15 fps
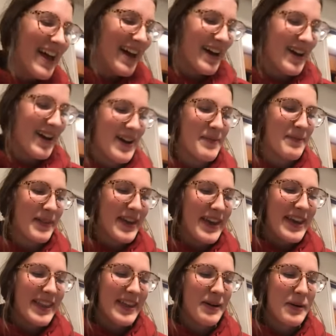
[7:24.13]

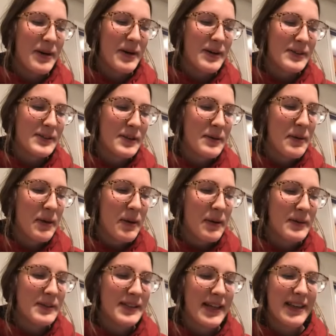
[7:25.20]
there were two
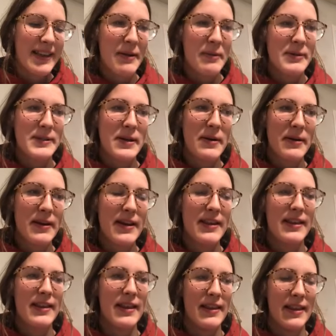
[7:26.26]
girls, and they were talking
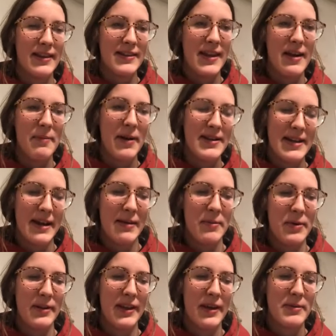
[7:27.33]
and they sat at my
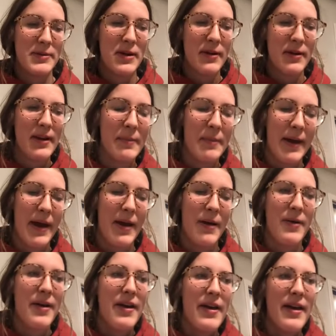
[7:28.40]
table, and they were talking about